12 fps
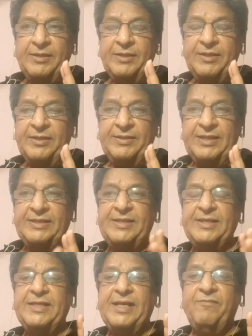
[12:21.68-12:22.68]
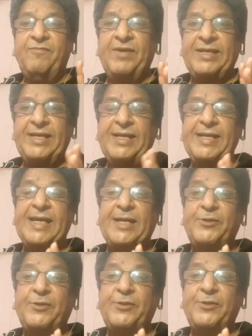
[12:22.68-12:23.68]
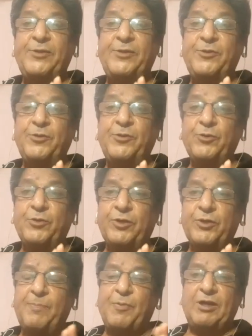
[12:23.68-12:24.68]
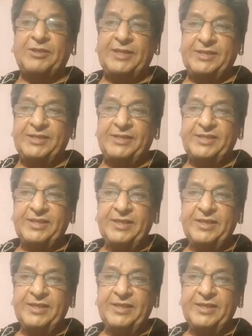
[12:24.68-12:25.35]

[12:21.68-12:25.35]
This is a very natural process